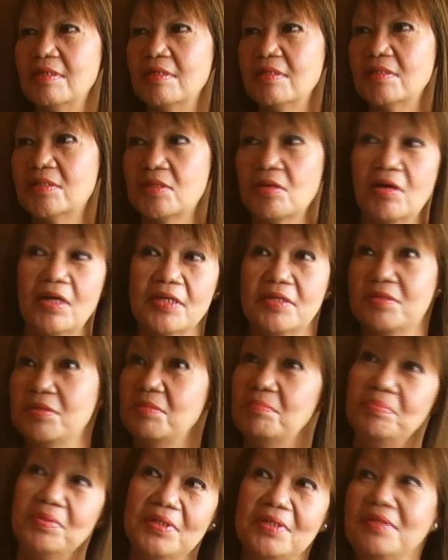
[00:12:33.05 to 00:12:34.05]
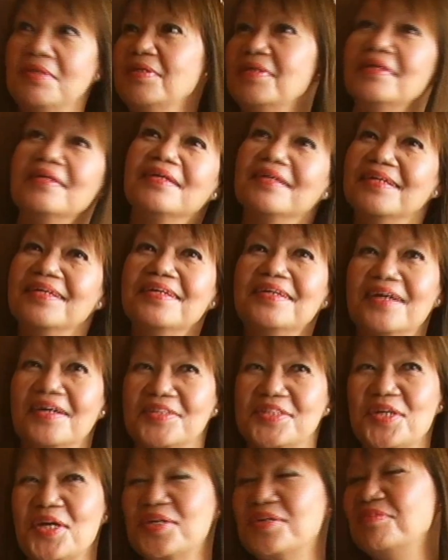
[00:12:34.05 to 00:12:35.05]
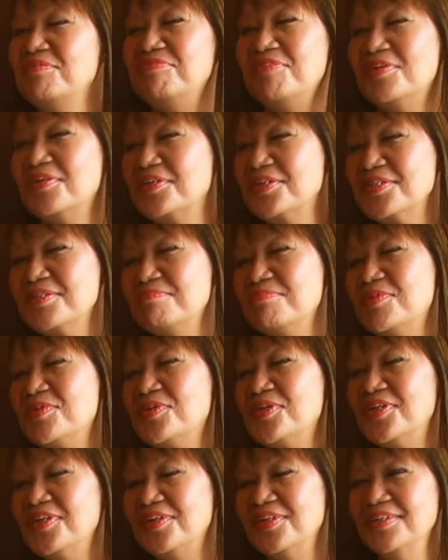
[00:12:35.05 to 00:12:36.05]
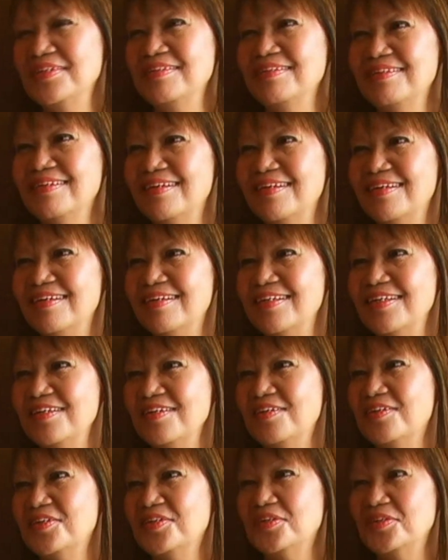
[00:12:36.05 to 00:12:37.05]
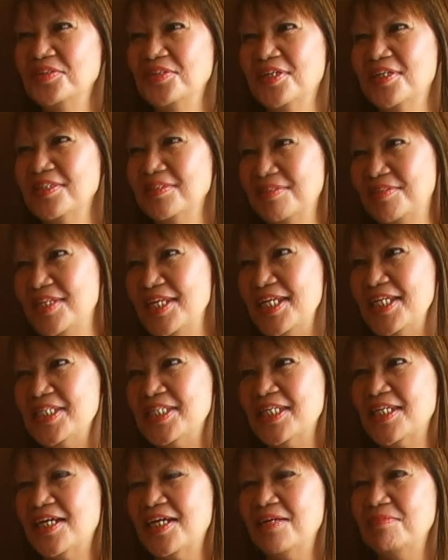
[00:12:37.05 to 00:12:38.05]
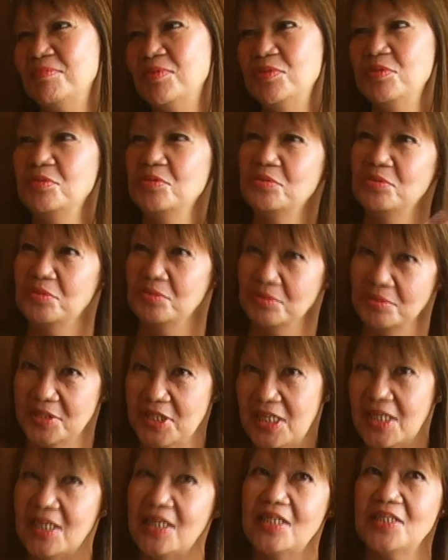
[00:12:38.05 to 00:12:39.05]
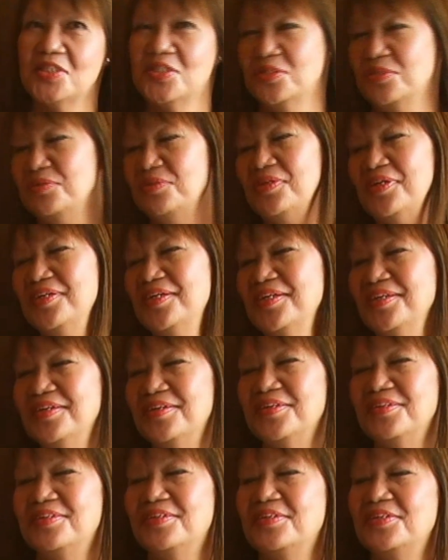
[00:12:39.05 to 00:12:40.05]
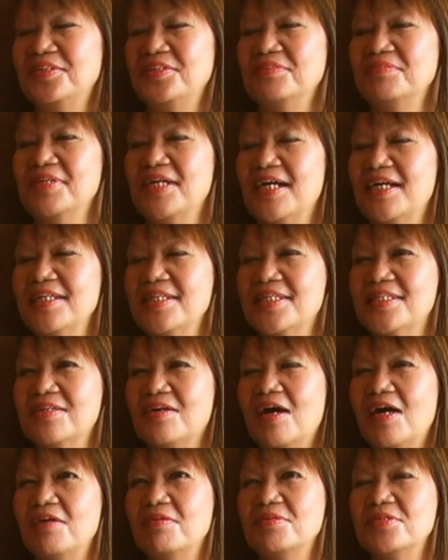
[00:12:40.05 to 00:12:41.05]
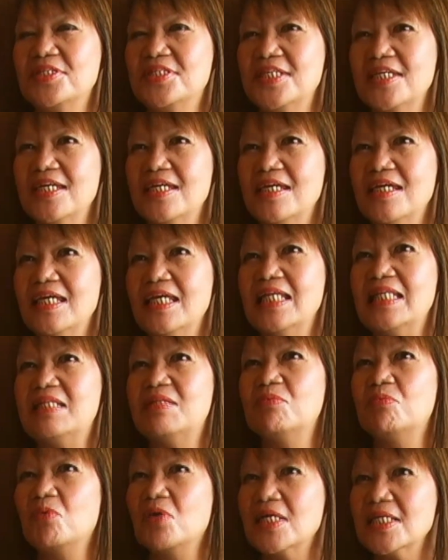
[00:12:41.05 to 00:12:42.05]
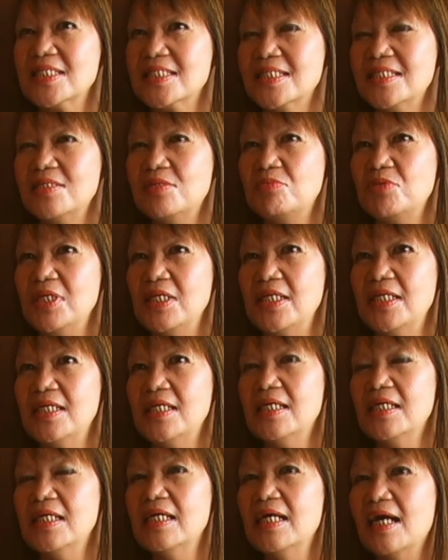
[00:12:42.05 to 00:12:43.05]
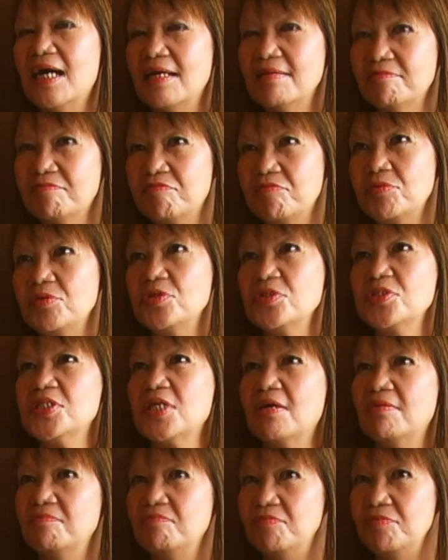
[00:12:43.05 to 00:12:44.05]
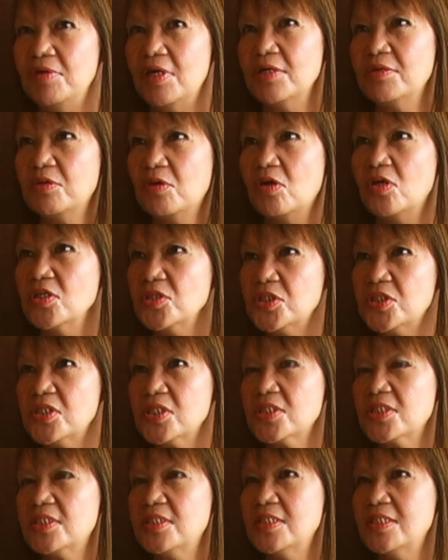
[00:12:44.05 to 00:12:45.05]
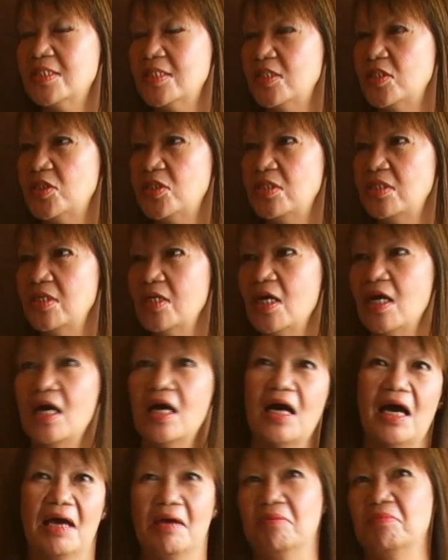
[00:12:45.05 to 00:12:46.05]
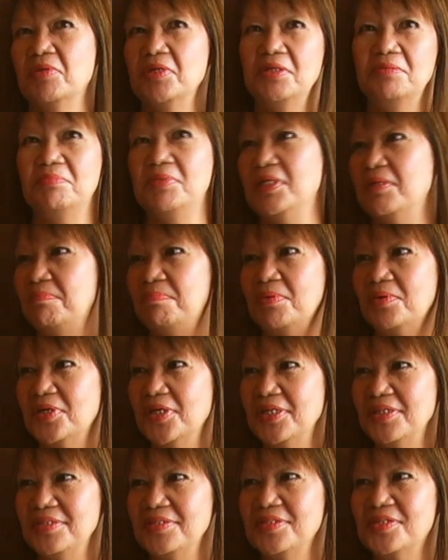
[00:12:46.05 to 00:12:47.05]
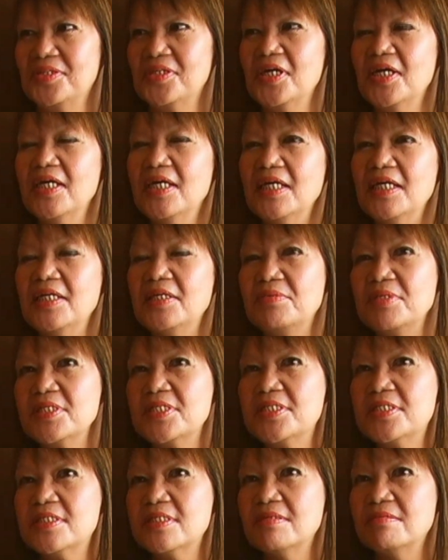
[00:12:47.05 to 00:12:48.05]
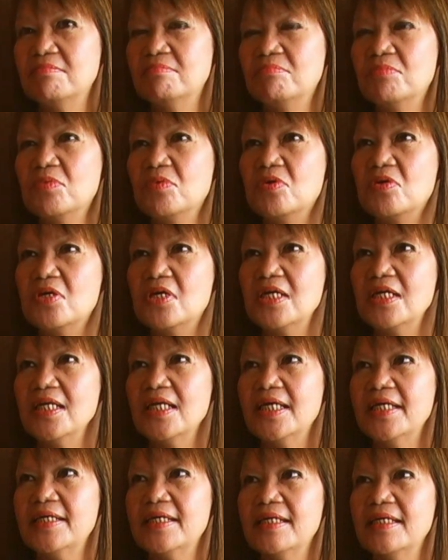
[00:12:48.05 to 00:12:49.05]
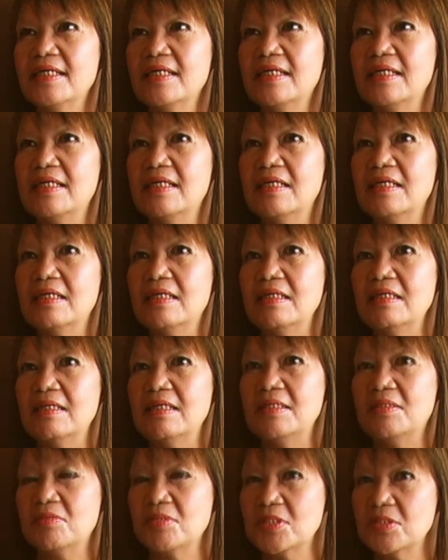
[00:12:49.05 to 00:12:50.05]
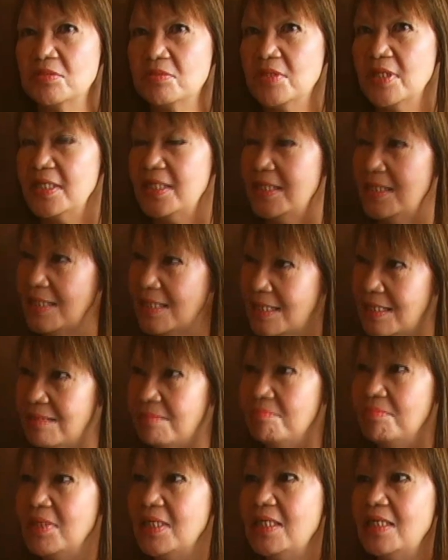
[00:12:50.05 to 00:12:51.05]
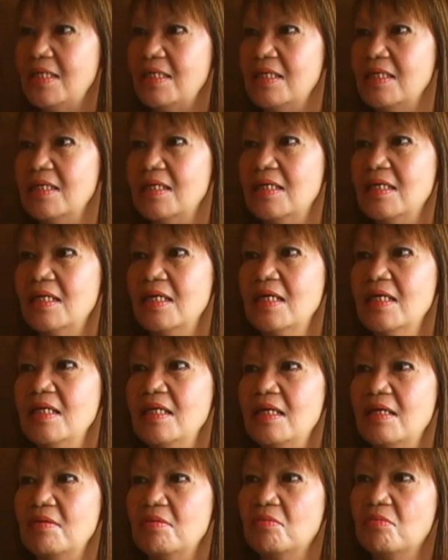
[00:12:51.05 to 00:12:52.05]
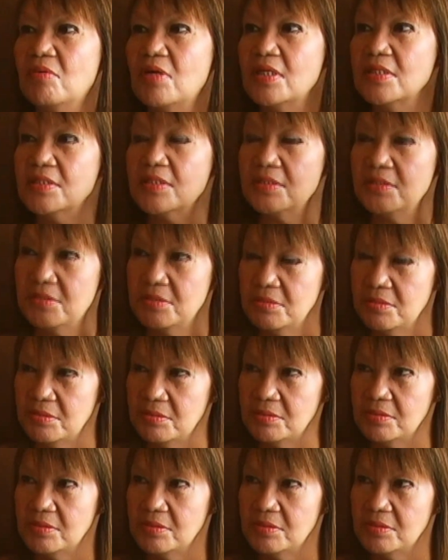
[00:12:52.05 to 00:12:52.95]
so I could be, so I could focus more on, you know, on the things that I had to do, teach, or, you know, all of that. So I would say it wasn't really at first a conscious decision, I want to be a poet. No, it was more like it was already in me, and I wanted to,